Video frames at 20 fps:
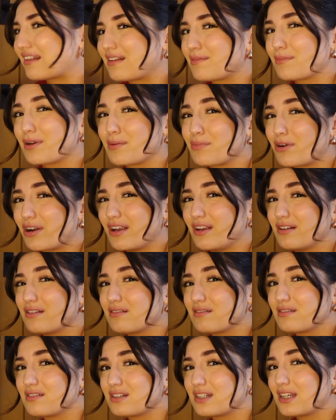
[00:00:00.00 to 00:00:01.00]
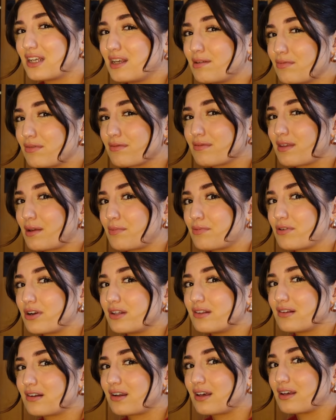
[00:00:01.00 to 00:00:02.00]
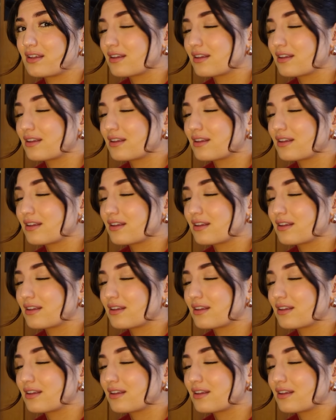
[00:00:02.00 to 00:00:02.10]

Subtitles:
in my brain to keep them separated like